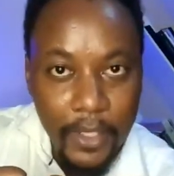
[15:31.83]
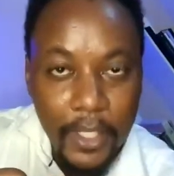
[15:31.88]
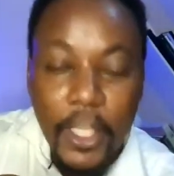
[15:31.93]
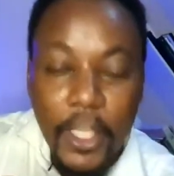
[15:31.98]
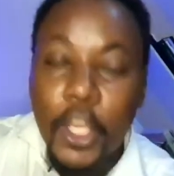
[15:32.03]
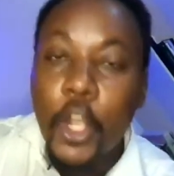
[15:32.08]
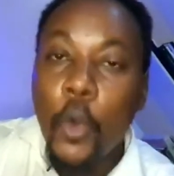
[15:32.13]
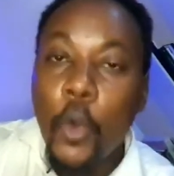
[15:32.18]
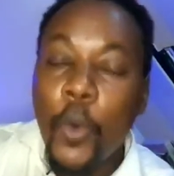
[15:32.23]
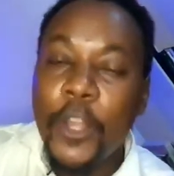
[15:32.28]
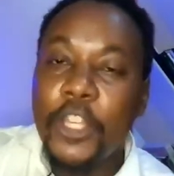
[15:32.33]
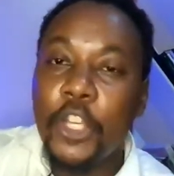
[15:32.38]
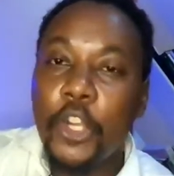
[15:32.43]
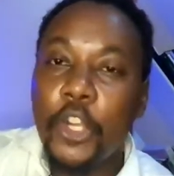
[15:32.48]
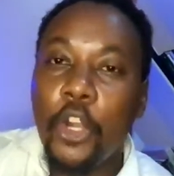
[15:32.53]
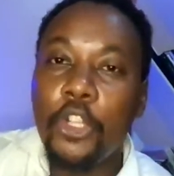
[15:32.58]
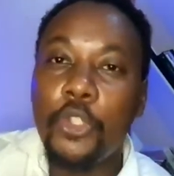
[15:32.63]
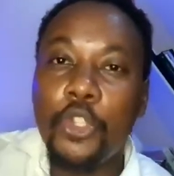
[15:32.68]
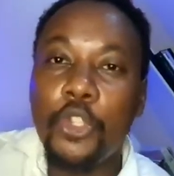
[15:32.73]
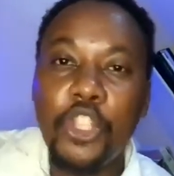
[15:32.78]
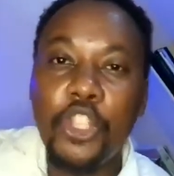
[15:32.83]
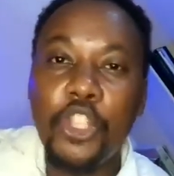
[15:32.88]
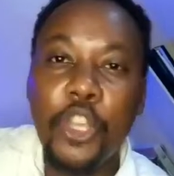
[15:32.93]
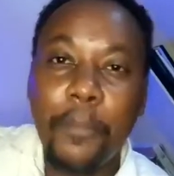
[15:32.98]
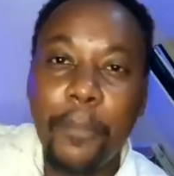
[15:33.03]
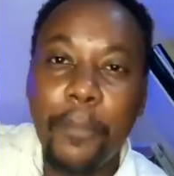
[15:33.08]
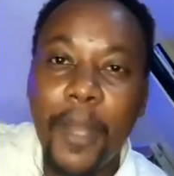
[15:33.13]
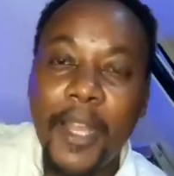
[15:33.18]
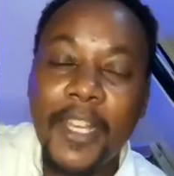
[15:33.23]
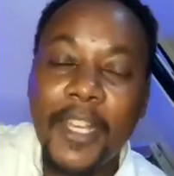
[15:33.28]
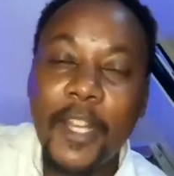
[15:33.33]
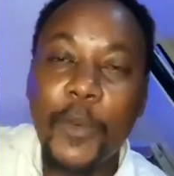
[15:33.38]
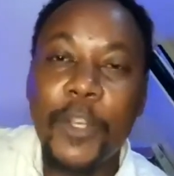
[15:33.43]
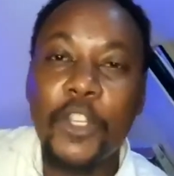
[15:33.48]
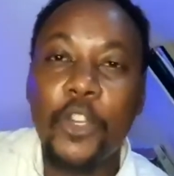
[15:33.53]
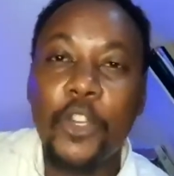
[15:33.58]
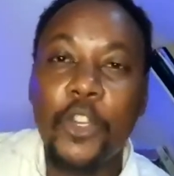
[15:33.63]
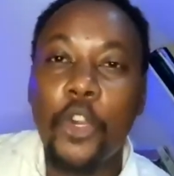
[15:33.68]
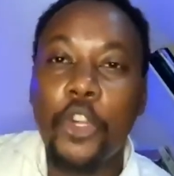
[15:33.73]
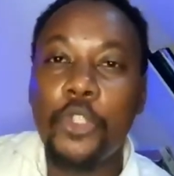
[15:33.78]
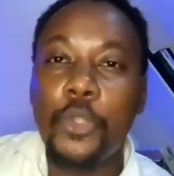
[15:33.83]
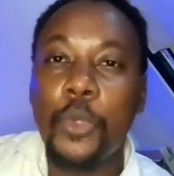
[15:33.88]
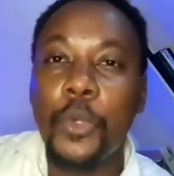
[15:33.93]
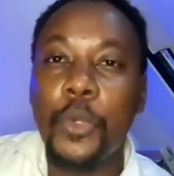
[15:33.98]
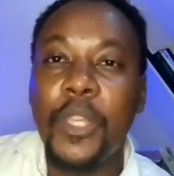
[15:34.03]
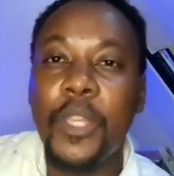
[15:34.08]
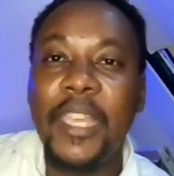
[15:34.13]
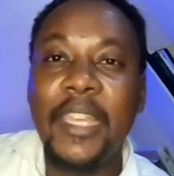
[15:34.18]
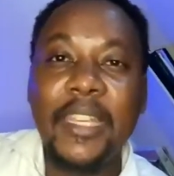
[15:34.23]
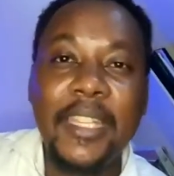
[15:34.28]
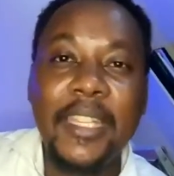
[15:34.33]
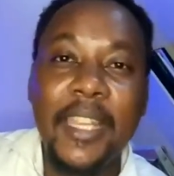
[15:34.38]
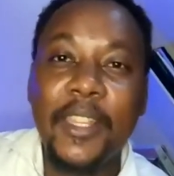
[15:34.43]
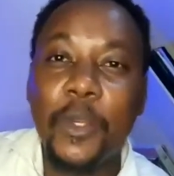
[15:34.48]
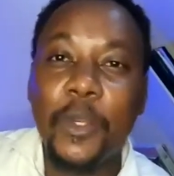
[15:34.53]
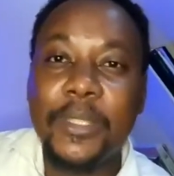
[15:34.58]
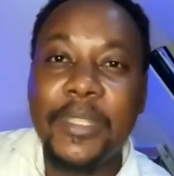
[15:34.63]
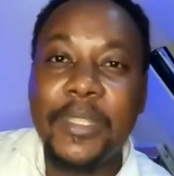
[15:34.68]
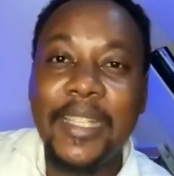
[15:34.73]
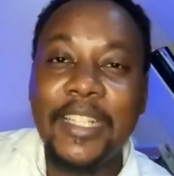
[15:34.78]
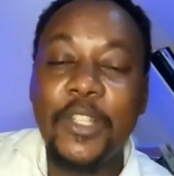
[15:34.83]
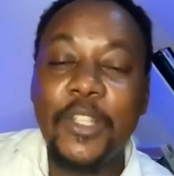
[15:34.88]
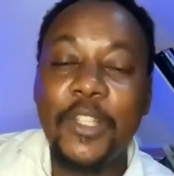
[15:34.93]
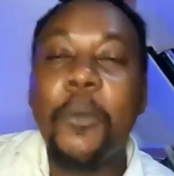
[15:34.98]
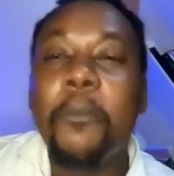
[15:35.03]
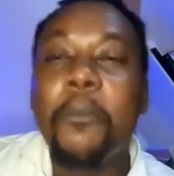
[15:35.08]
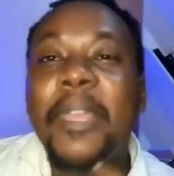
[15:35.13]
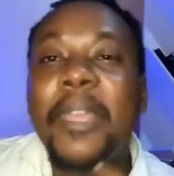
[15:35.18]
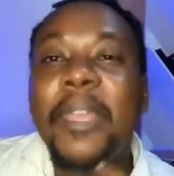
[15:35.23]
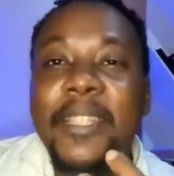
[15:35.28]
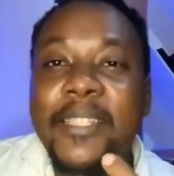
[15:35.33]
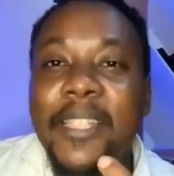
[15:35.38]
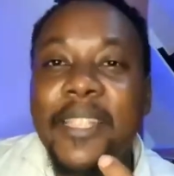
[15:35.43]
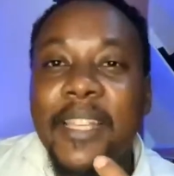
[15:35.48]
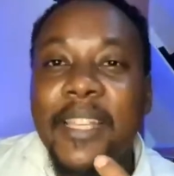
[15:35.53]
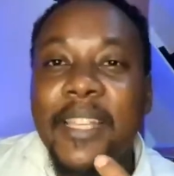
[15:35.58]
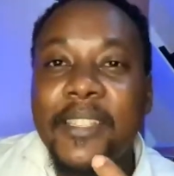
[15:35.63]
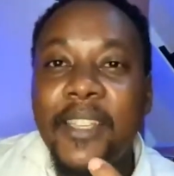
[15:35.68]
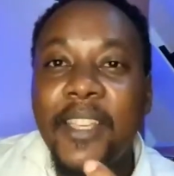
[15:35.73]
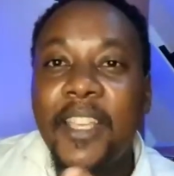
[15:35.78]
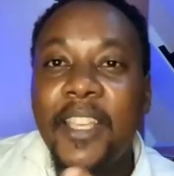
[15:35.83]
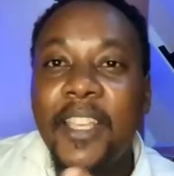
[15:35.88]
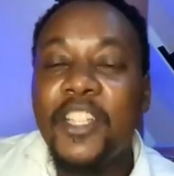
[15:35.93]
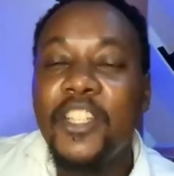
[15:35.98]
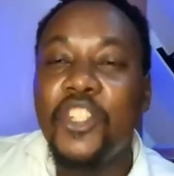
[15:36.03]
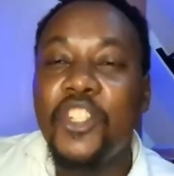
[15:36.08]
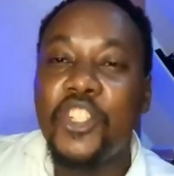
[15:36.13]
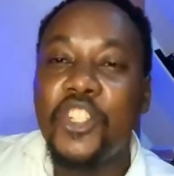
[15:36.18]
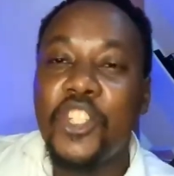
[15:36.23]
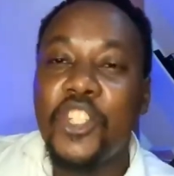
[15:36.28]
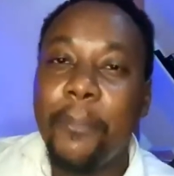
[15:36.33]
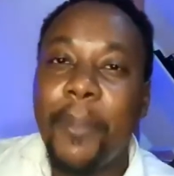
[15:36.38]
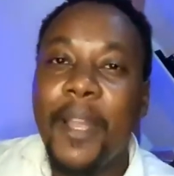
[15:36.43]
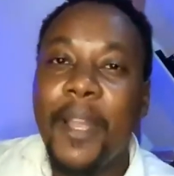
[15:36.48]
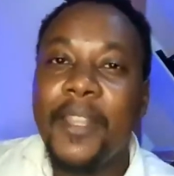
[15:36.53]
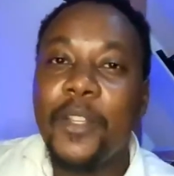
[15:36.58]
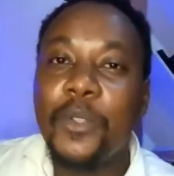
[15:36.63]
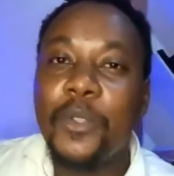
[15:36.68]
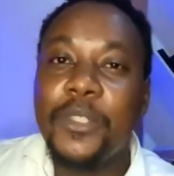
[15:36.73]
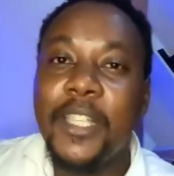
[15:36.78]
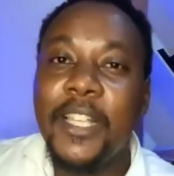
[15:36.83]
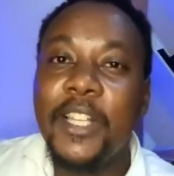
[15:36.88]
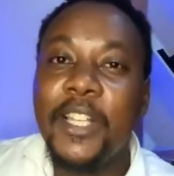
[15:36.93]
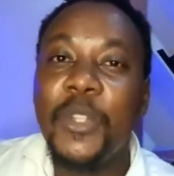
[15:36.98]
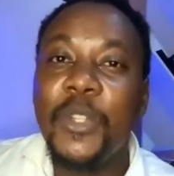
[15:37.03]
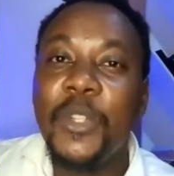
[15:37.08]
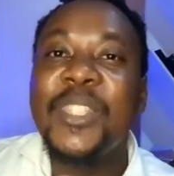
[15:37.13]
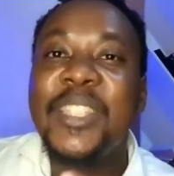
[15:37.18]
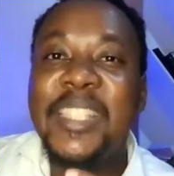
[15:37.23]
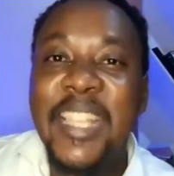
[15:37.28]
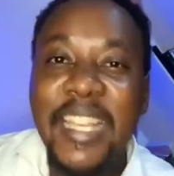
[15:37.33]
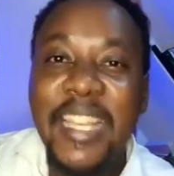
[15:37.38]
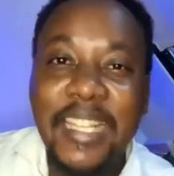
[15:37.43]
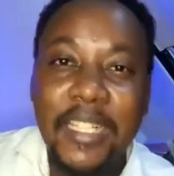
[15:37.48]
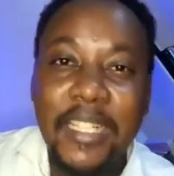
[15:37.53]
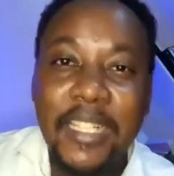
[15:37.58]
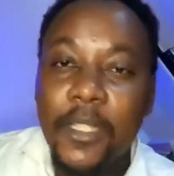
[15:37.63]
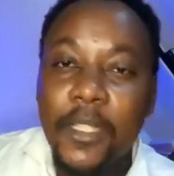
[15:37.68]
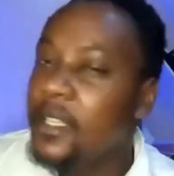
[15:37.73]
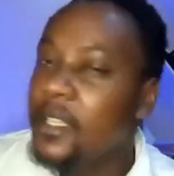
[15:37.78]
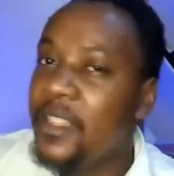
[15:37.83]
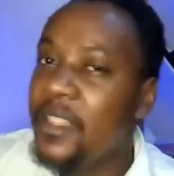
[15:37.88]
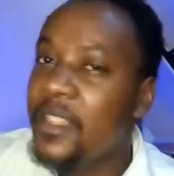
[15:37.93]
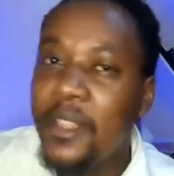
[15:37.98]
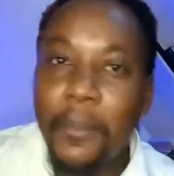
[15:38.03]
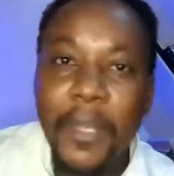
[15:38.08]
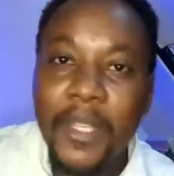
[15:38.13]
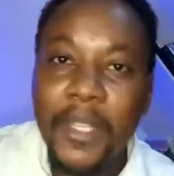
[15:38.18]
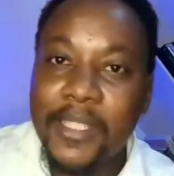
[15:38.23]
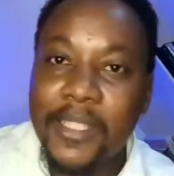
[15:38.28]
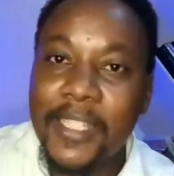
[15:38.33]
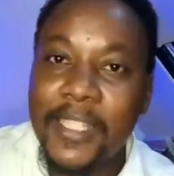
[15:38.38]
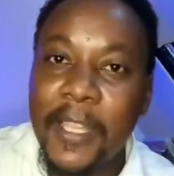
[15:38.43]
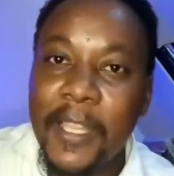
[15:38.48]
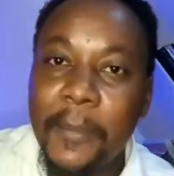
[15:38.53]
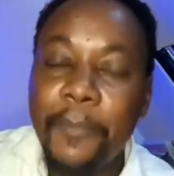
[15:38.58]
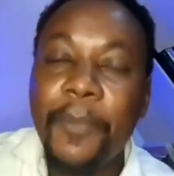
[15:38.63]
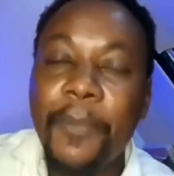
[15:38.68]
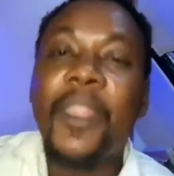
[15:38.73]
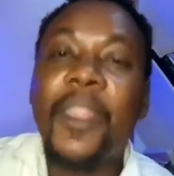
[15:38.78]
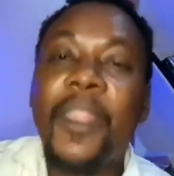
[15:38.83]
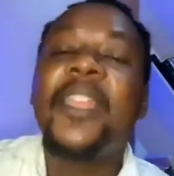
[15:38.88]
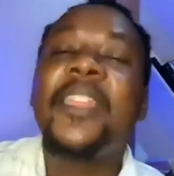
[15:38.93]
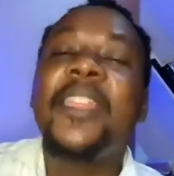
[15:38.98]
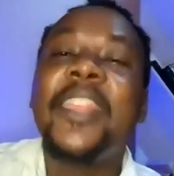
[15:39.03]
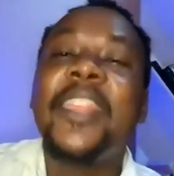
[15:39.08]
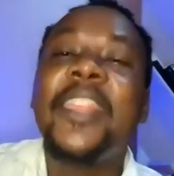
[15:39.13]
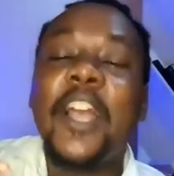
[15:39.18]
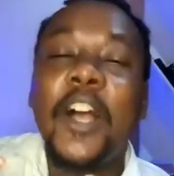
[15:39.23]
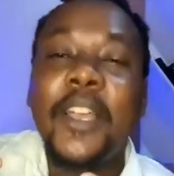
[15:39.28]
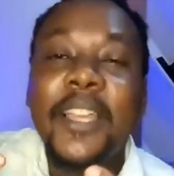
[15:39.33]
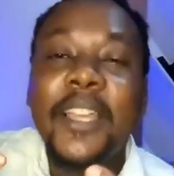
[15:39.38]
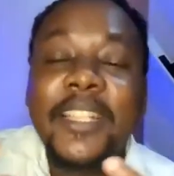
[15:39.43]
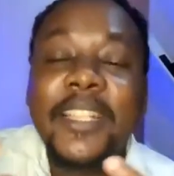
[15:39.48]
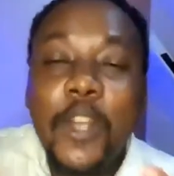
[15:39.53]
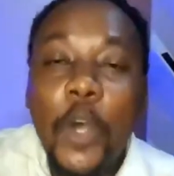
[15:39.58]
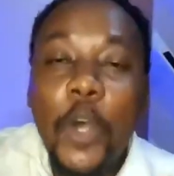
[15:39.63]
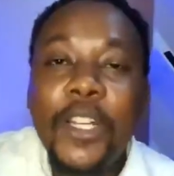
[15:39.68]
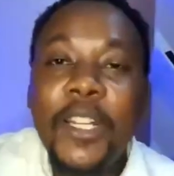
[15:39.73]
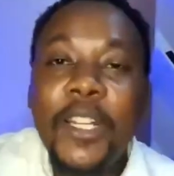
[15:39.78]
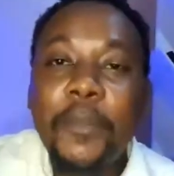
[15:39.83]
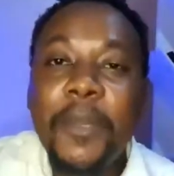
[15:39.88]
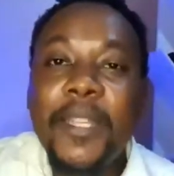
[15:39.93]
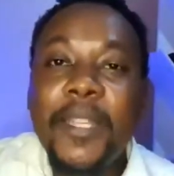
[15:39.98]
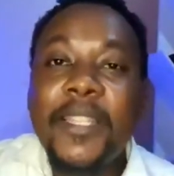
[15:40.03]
When you go to Japan and when you go to India, they'll tell you meditate. In Japan, they'll tell you Zen. They mean the same. It only means